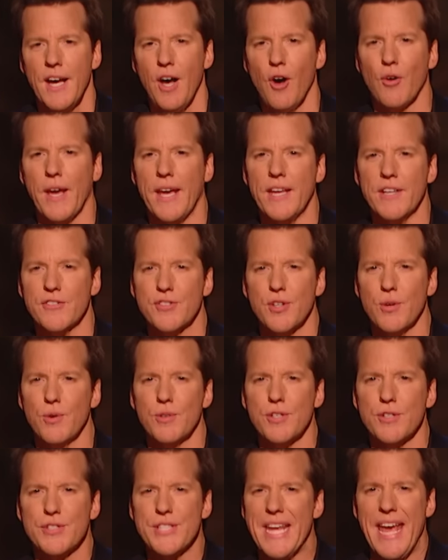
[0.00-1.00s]
Okay, so
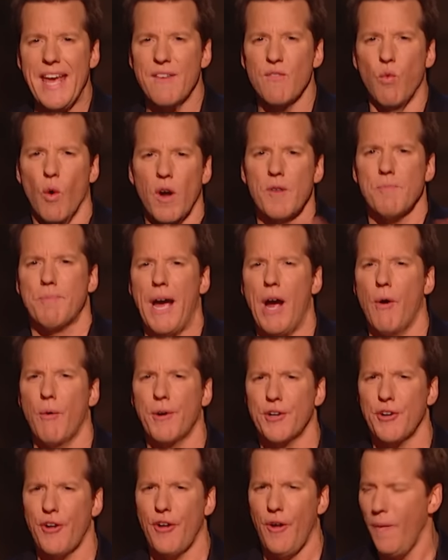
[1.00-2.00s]
does he have one power
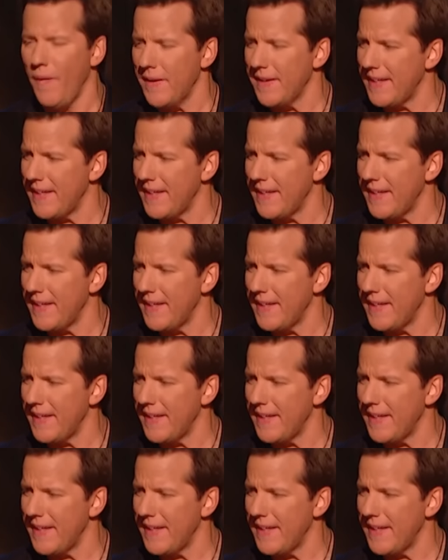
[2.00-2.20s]
at all?